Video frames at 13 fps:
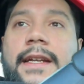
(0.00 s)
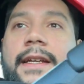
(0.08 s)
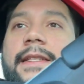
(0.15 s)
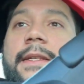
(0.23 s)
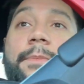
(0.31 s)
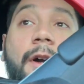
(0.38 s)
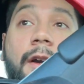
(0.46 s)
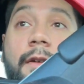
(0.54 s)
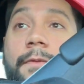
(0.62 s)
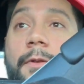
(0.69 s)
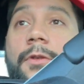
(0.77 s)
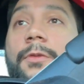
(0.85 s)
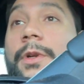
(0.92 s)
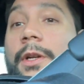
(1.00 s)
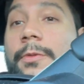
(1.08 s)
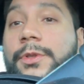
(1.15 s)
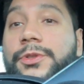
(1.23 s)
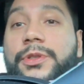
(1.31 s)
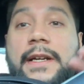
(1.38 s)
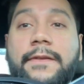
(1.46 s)
it's a powerful
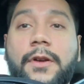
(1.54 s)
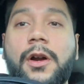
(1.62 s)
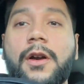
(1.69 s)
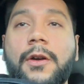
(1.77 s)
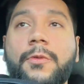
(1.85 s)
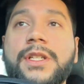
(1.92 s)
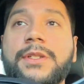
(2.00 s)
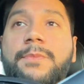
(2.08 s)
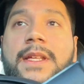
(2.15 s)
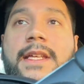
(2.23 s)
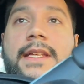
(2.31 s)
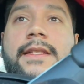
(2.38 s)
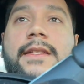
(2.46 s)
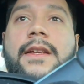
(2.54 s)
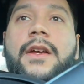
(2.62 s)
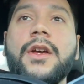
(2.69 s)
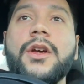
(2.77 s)
rear-wheel drive car, which means